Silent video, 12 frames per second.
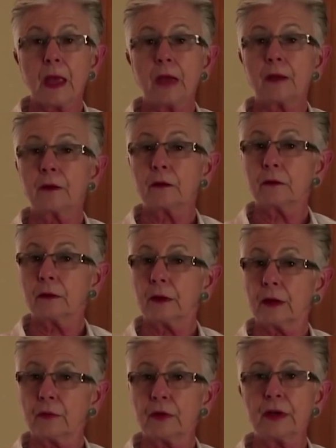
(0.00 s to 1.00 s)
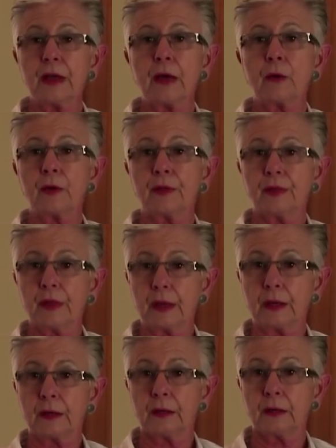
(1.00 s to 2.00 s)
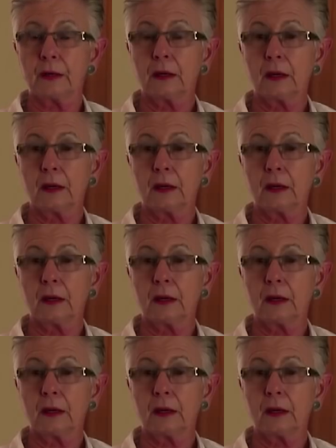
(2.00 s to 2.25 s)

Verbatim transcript: And every now and then,